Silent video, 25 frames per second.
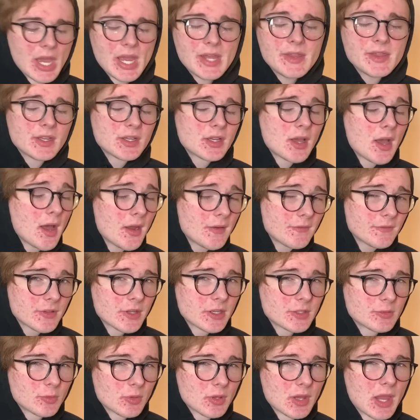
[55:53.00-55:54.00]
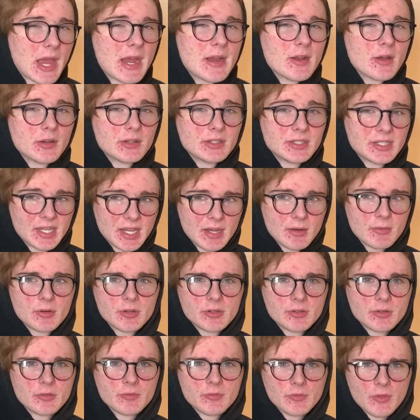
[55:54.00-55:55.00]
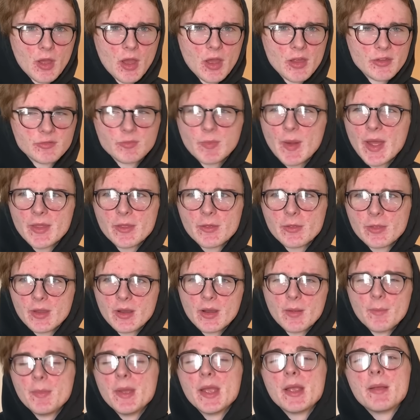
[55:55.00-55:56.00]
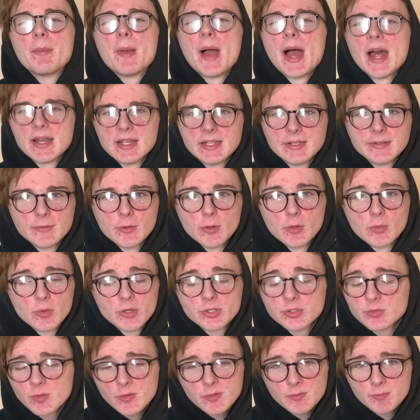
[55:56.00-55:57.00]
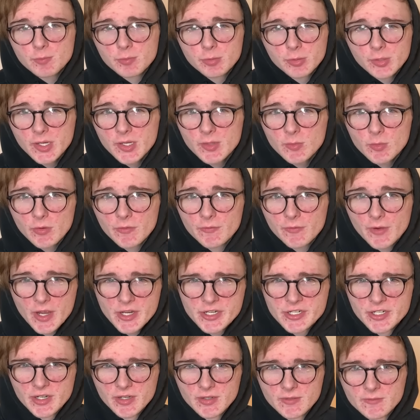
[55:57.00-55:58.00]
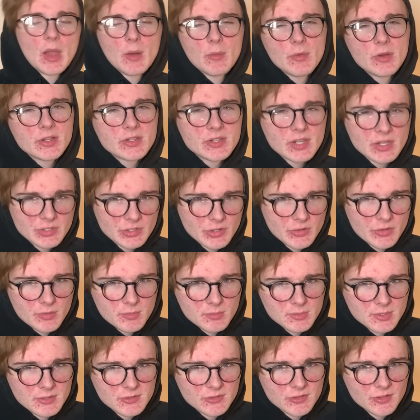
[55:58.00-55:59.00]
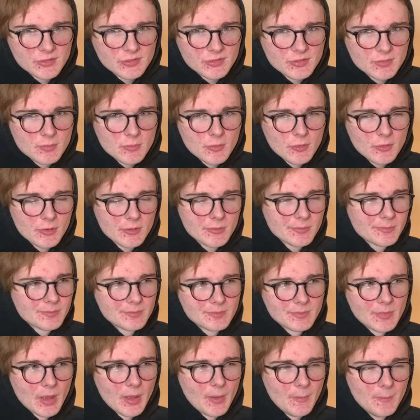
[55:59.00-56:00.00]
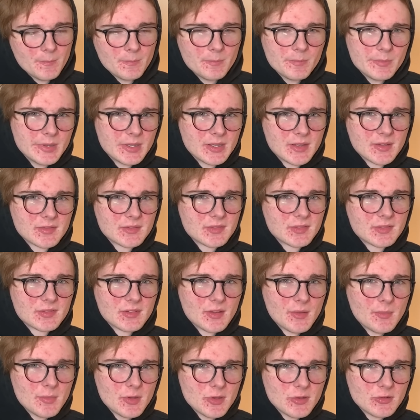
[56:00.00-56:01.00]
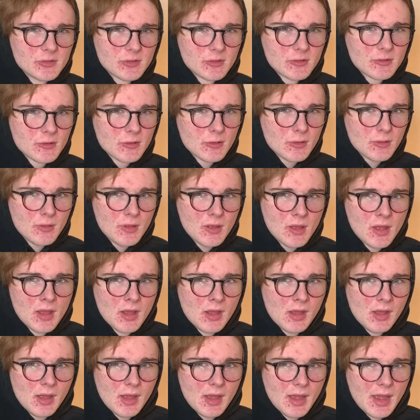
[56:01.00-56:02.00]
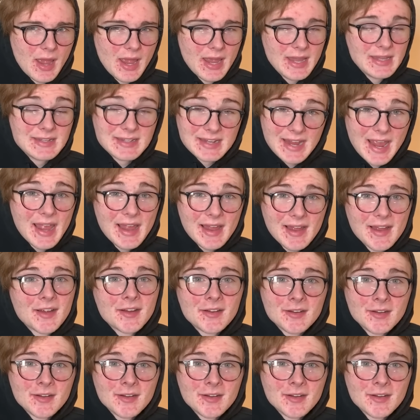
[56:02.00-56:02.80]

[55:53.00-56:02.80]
And the conflict relied on character flaws rather than a big bad evil, which was pretty refreshing. I want to touch on the music some more, because it's a musical, and yeah,